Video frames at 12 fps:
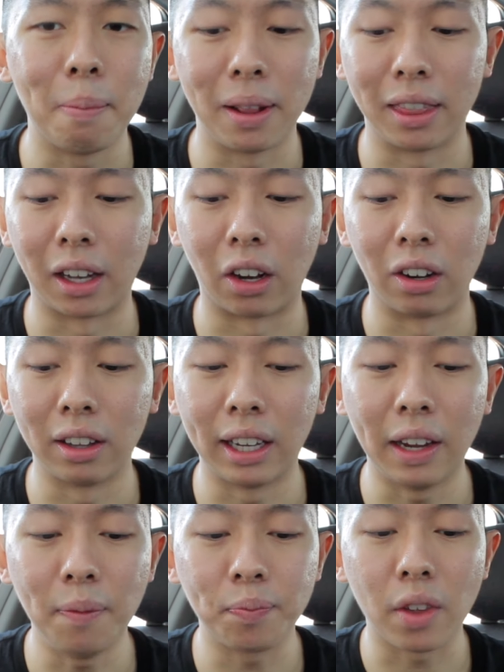but
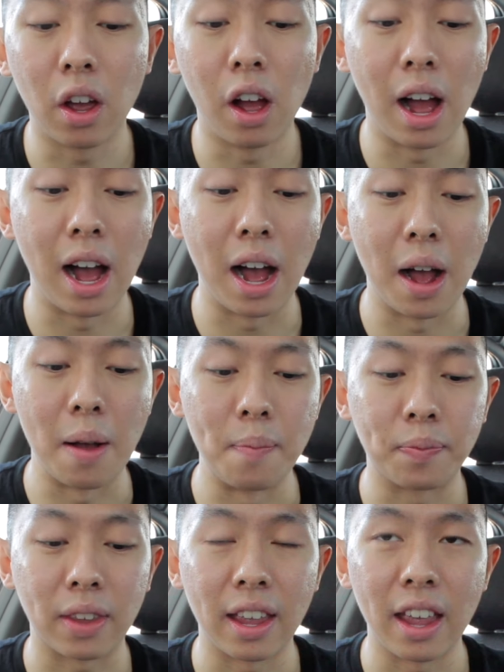literally,
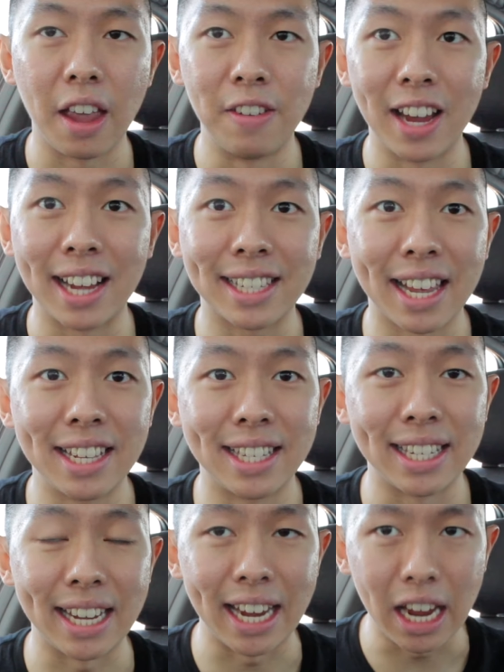if you guys can
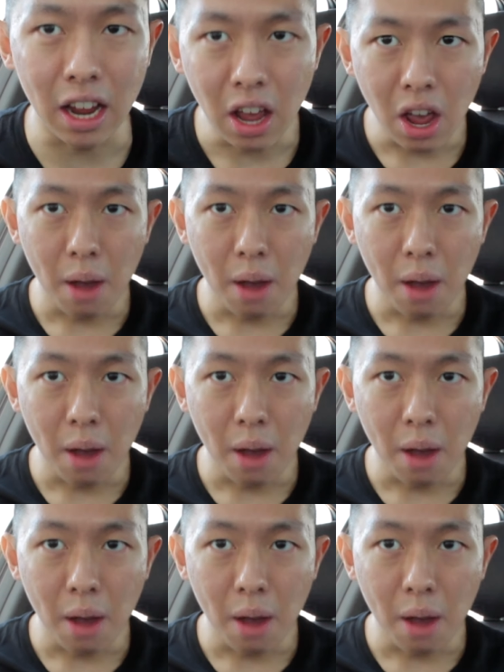see,